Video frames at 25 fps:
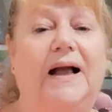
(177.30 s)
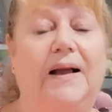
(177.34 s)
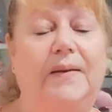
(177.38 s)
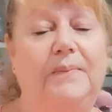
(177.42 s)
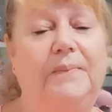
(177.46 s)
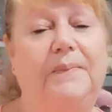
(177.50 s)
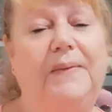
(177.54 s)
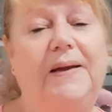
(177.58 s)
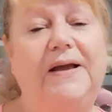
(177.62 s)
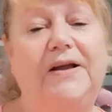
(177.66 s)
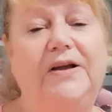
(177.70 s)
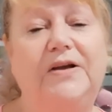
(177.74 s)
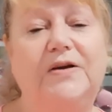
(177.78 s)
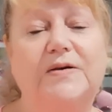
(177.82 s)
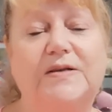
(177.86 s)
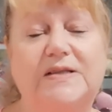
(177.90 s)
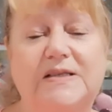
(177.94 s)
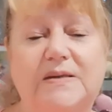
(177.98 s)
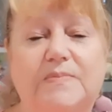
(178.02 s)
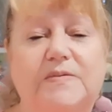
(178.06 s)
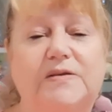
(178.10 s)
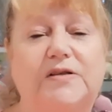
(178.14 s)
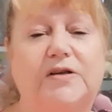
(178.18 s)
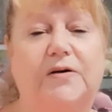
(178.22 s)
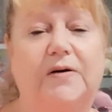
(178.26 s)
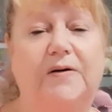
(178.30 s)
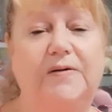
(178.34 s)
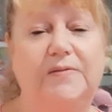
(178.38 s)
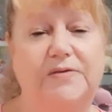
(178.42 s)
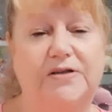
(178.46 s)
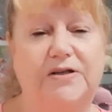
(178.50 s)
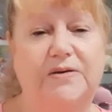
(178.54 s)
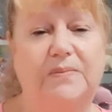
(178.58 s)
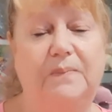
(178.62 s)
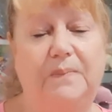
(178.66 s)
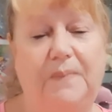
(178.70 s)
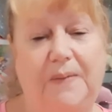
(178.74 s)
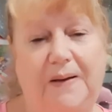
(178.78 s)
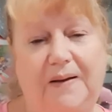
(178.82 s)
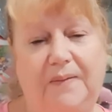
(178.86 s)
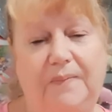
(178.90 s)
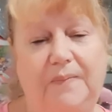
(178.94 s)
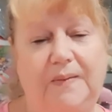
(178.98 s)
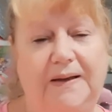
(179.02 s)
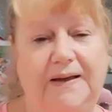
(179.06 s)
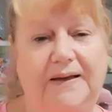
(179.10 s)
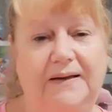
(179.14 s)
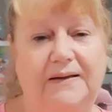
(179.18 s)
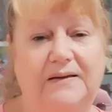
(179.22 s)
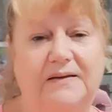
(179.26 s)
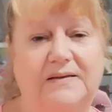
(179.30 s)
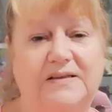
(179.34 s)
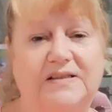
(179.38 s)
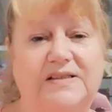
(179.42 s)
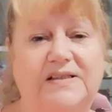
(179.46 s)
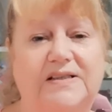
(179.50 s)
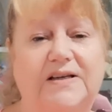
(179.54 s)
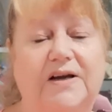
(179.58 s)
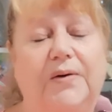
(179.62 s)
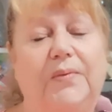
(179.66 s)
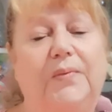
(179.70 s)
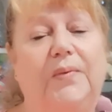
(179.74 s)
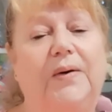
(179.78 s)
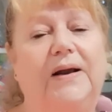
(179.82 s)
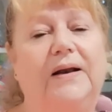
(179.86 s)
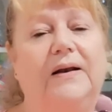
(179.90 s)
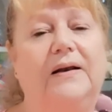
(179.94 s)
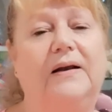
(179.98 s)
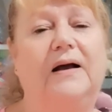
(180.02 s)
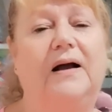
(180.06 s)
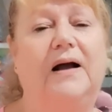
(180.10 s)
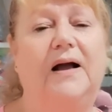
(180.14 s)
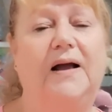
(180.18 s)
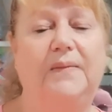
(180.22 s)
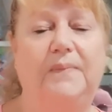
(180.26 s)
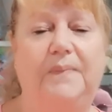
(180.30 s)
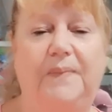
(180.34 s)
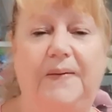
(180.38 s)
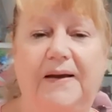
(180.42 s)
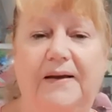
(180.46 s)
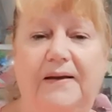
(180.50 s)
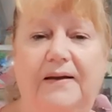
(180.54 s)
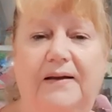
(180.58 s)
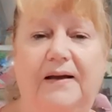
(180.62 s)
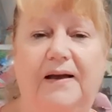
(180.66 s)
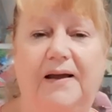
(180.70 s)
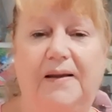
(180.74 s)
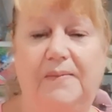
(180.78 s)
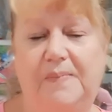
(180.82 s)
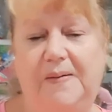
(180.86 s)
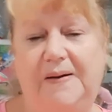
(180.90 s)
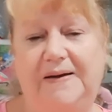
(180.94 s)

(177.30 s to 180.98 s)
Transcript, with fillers: and make your subscription public. So when I pick a